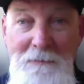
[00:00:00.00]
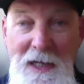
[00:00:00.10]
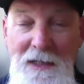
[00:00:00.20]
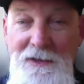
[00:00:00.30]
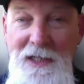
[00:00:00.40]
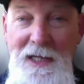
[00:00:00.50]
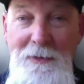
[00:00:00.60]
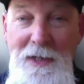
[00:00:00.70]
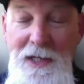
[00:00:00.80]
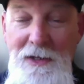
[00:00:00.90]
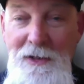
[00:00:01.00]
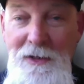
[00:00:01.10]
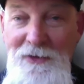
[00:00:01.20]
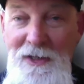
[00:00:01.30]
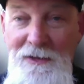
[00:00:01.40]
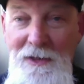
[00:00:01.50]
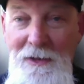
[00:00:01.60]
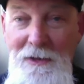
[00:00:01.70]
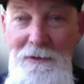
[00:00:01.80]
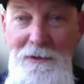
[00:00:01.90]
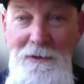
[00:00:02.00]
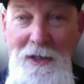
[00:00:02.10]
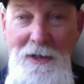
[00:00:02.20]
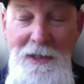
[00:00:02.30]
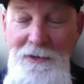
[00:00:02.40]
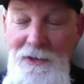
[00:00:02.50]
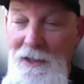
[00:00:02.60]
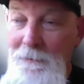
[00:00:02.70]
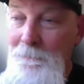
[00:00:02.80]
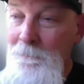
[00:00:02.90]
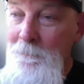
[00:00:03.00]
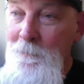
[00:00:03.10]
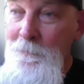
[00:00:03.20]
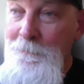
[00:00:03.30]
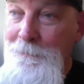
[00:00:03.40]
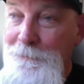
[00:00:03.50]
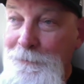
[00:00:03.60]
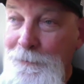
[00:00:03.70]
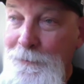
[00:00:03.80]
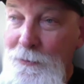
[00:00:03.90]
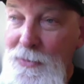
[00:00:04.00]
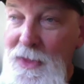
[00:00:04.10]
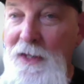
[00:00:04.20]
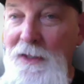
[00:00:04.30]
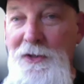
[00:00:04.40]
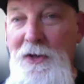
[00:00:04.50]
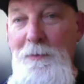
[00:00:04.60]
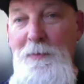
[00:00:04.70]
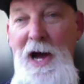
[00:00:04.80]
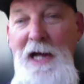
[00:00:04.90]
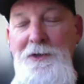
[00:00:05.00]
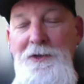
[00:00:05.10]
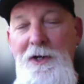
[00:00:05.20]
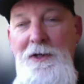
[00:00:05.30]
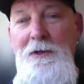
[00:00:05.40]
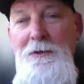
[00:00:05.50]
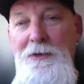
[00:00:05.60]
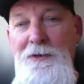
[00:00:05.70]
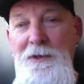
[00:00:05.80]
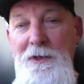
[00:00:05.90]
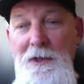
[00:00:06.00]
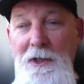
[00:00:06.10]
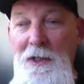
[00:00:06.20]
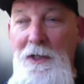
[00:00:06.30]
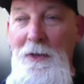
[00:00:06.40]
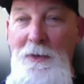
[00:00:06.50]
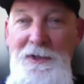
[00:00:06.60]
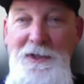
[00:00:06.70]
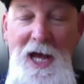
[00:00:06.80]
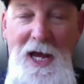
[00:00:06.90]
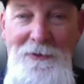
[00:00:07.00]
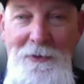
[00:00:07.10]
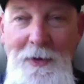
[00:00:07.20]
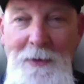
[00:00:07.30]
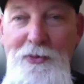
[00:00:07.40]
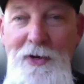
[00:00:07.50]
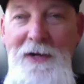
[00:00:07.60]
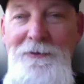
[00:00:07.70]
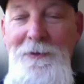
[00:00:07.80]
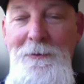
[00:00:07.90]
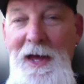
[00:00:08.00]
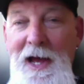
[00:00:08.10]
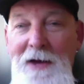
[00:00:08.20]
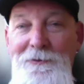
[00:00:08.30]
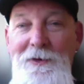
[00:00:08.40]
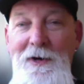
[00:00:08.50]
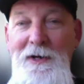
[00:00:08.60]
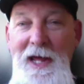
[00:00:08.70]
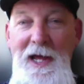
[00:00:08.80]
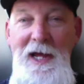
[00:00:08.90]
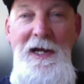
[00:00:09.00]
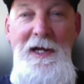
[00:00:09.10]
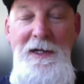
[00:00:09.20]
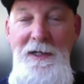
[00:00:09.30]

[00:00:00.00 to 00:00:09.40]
Like I said, they would kill your visitors, all that shit. And so the bike shows was kind of a reprieve from that for a day.